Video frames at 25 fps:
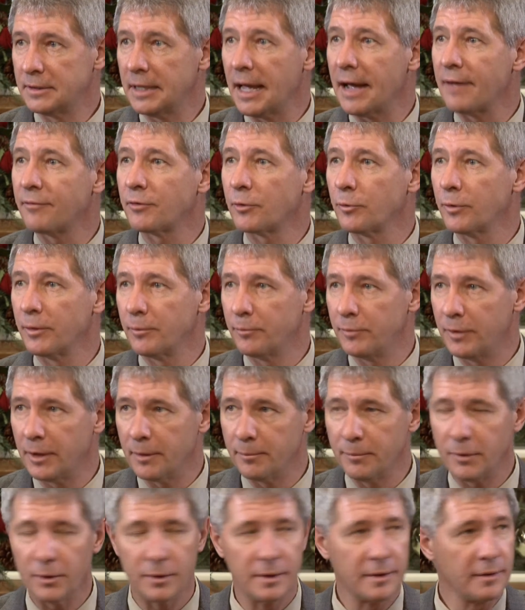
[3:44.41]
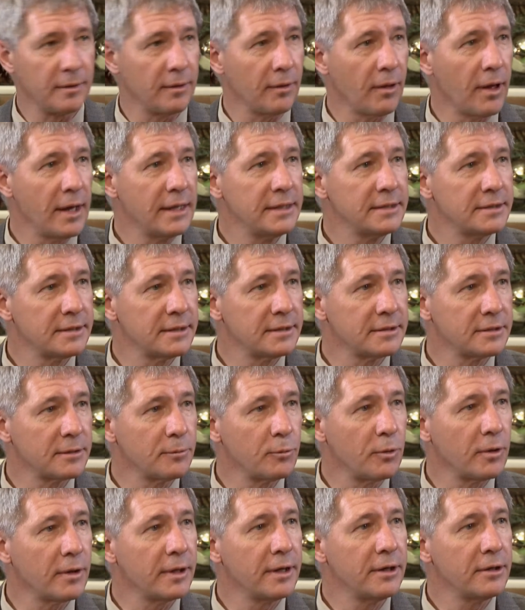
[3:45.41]
after we're done building the line
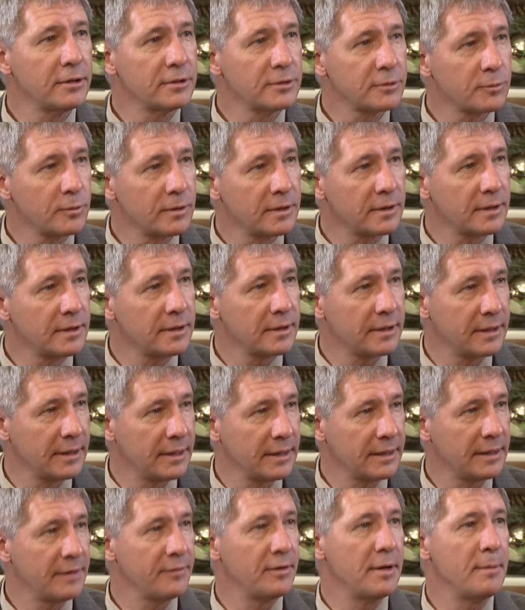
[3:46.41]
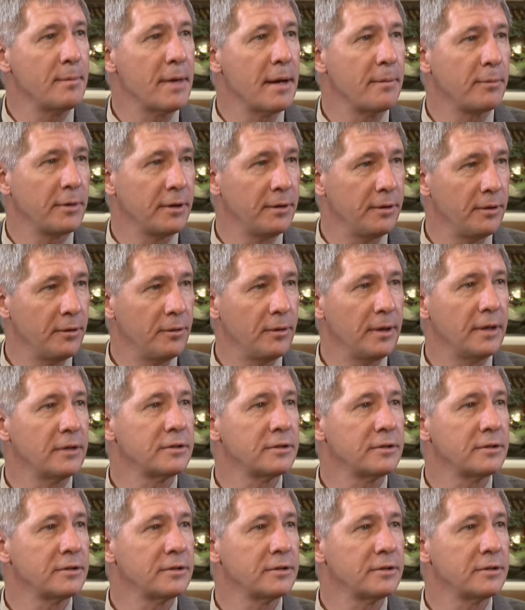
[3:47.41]
system, well, here's what the connectivity map can do.